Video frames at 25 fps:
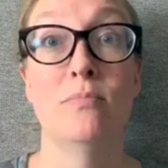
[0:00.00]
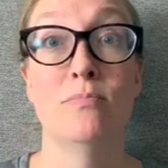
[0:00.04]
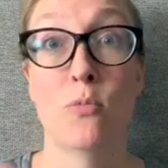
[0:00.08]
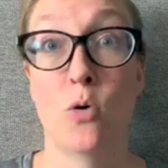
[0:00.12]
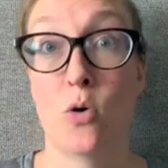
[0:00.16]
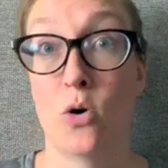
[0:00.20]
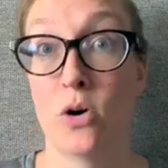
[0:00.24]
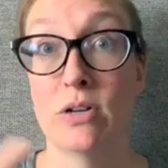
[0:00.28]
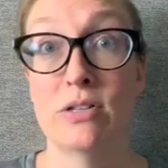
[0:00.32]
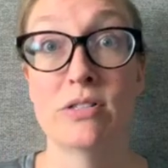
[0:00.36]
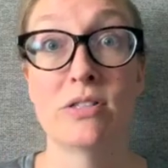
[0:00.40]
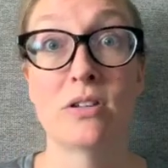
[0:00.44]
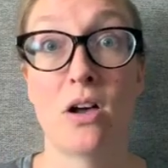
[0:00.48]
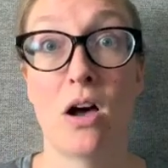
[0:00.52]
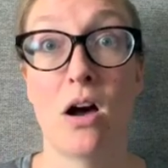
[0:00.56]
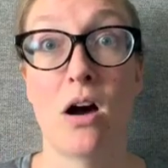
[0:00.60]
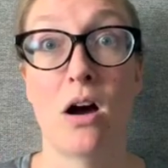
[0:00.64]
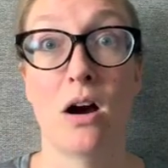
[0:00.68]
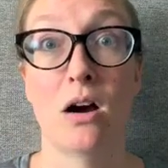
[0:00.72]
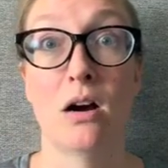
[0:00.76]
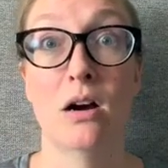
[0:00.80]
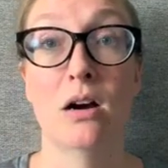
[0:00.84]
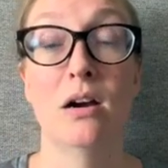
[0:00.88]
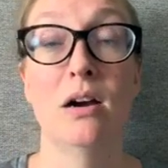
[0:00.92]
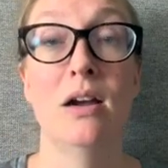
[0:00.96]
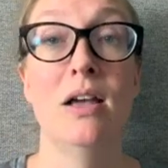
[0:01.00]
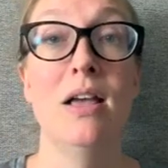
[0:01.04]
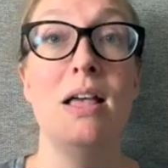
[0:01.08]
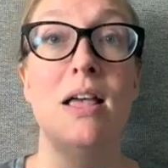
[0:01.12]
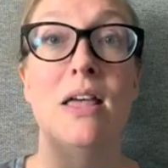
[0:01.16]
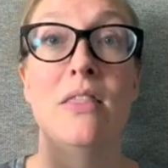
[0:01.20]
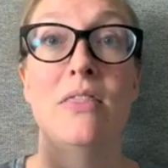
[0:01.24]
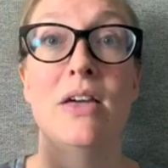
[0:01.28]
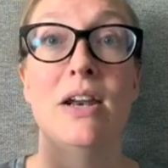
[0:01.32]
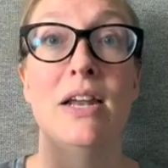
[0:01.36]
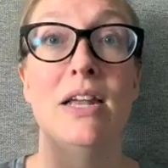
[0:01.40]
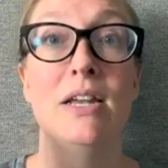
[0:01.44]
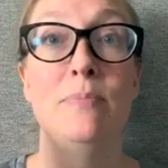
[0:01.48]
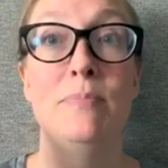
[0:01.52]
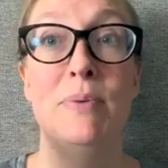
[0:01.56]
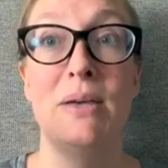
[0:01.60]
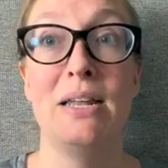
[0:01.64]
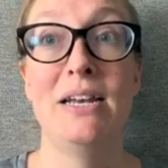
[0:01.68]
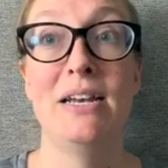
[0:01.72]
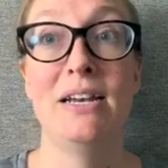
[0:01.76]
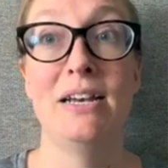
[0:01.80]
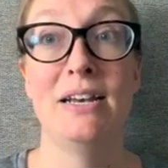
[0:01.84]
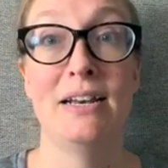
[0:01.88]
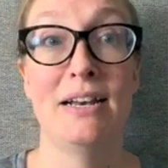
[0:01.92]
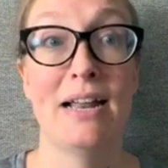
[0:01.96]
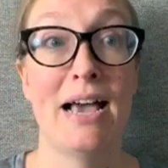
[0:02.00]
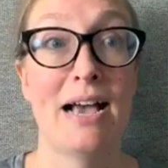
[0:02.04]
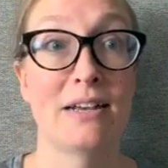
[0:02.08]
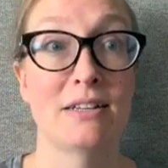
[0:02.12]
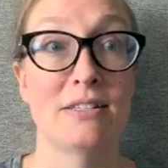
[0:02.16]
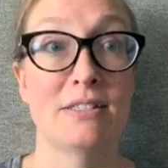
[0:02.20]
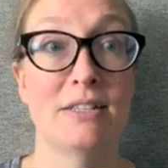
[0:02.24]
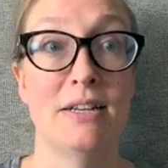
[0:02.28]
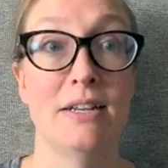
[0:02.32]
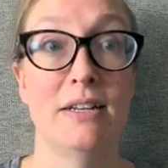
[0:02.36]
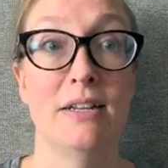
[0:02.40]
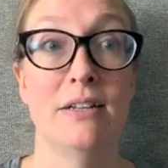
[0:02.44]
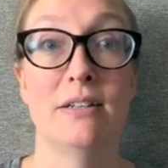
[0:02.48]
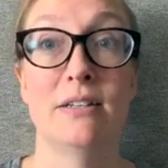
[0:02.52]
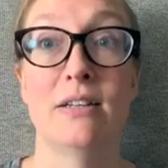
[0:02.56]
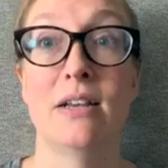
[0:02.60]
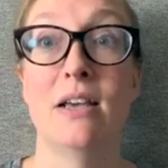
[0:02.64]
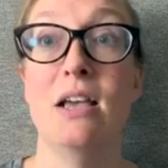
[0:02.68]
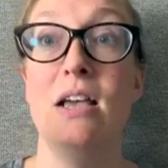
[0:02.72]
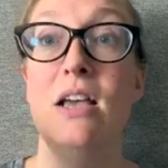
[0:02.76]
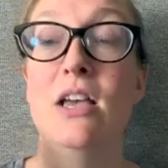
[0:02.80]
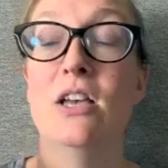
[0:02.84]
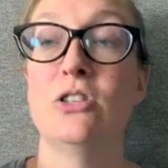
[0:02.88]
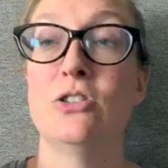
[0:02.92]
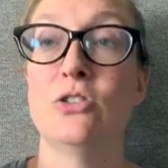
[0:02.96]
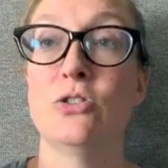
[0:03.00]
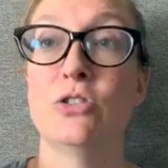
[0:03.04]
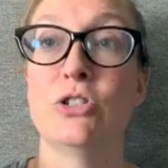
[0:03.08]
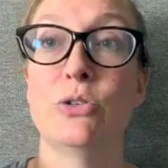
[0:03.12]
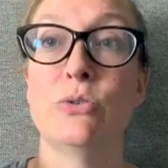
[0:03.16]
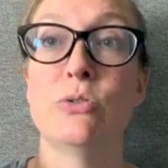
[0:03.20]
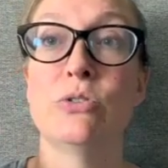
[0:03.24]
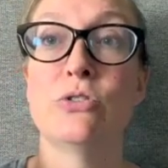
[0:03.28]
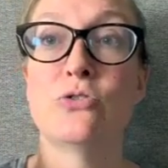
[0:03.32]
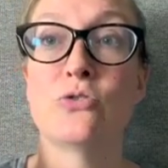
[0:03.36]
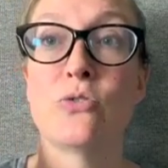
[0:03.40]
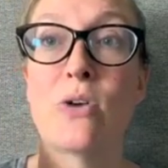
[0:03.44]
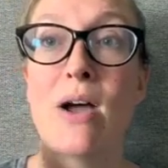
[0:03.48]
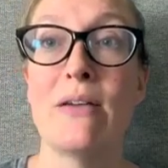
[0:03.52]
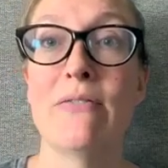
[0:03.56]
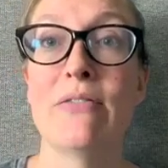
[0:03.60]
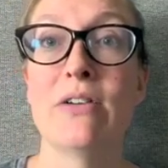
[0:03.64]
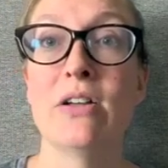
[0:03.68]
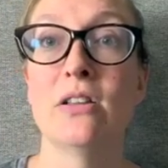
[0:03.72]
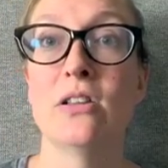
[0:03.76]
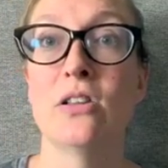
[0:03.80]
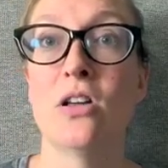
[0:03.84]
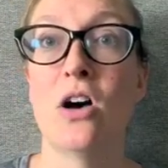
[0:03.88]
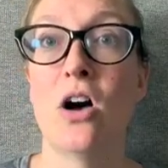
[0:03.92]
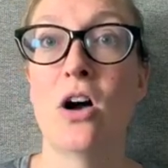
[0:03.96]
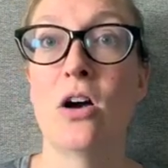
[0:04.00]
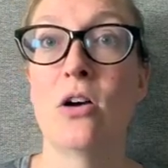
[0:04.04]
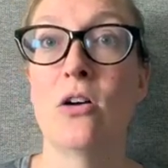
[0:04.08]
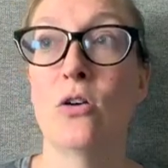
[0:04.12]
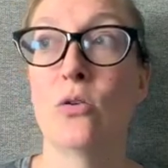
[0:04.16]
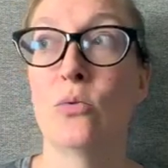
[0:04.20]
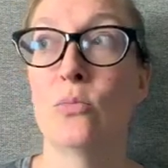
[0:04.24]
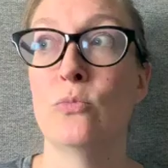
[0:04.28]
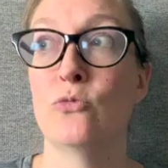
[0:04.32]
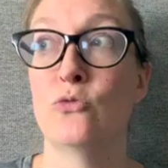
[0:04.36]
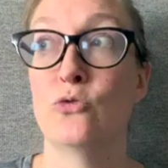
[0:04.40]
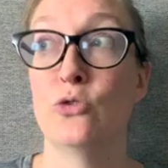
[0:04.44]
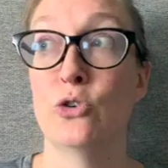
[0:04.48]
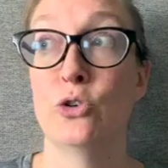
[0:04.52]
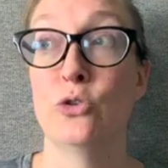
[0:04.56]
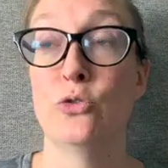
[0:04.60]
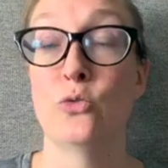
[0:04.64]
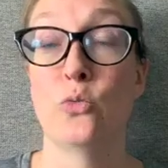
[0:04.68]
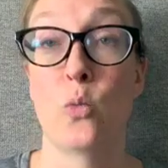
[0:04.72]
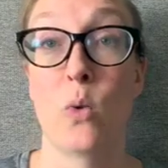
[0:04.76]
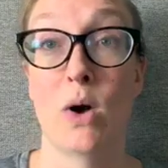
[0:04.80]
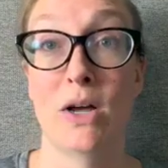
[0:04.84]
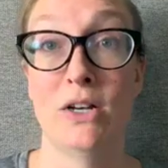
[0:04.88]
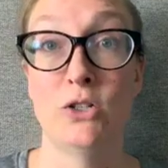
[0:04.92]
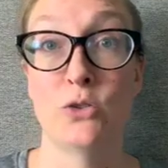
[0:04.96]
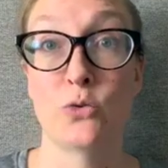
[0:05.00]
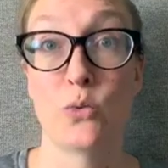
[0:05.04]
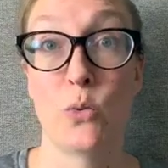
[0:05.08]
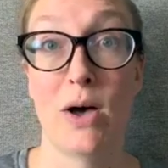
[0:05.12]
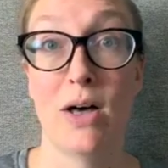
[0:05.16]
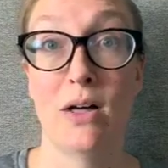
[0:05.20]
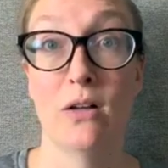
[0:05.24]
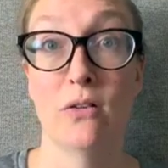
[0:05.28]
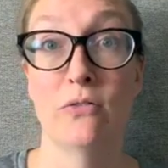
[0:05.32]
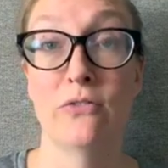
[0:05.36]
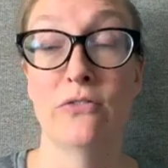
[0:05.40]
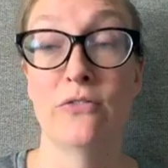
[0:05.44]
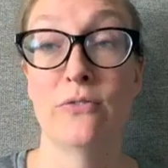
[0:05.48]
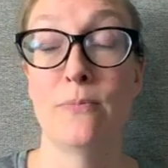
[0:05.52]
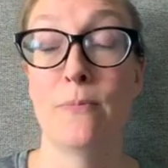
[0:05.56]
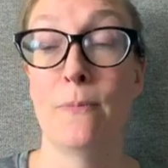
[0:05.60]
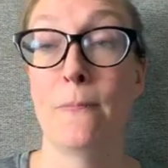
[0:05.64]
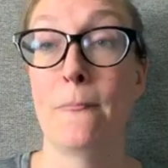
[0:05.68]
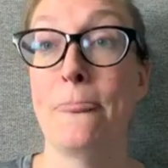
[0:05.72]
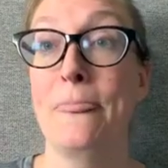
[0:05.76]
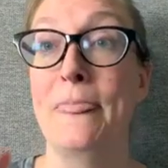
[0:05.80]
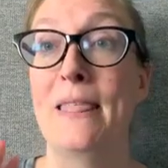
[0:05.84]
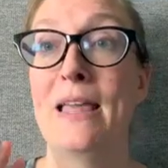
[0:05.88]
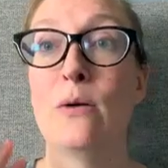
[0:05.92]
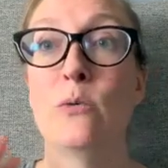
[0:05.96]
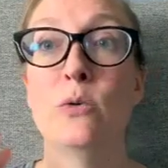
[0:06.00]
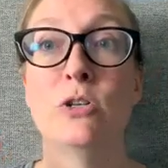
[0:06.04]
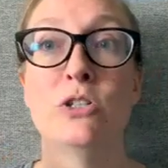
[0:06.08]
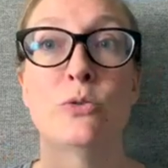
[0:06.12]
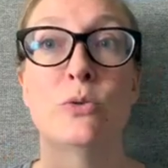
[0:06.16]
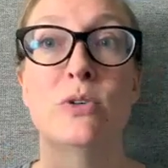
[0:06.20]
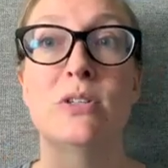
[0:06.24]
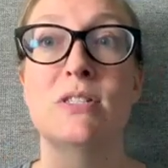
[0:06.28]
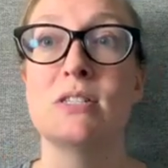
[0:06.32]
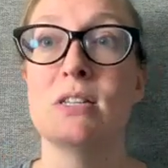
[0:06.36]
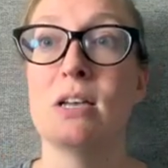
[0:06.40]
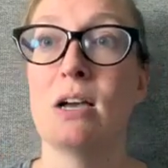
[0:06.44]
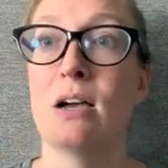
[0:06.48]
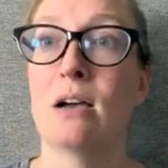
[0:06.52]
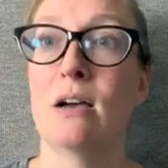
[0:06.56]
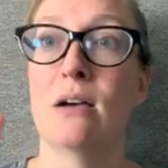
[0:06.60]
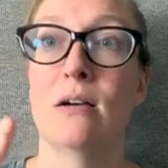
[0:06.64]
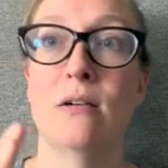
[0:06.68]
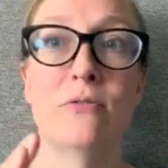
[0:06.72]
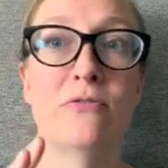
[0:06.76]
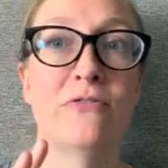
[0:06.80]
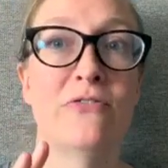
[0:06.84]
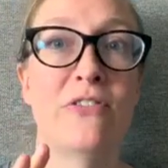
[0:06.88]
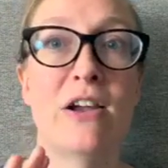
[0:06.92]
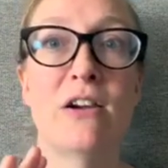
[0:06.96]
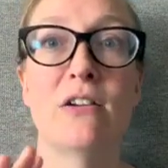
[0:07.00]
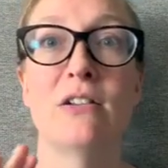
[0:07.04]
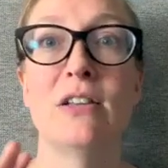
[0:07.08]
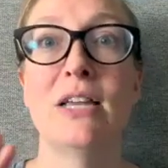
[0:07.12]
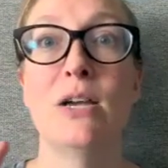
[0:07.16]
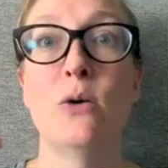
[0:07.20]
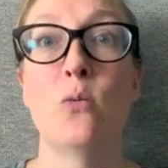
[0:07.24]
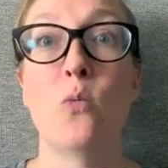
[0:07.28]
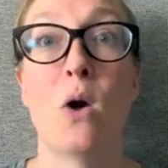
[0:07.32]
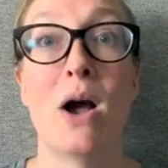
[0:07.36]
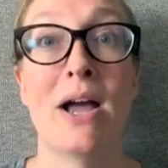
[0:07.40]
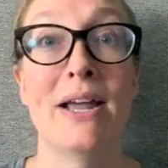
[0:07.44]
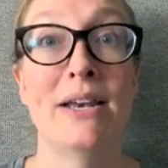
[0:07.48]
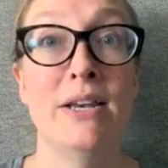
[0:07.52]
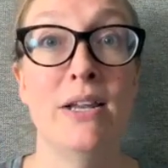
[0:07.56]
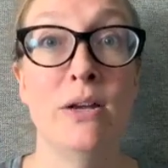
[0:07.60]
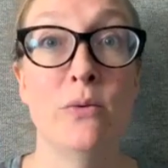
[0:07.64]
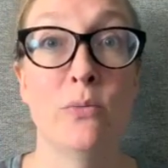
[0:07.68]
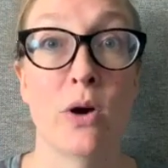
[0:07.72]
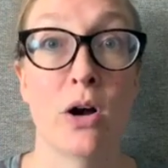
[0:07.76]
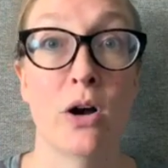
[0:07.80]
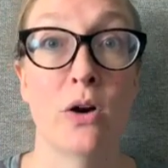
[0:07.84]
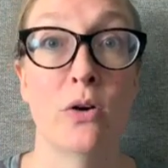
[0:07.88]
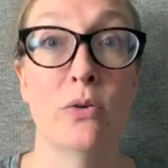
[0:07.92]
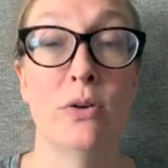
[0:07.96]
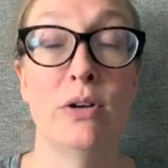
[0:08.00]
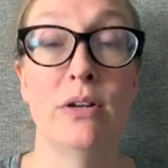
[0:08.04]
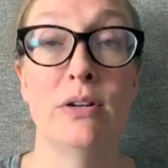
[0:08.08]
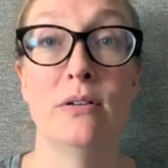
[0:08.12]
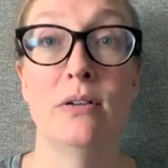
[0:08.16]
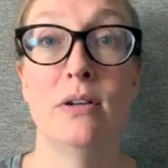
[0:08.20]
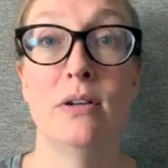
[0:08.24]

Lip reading: Maura's car that had been in an accident. So she was driving along Route 112, which was a fairly windy road.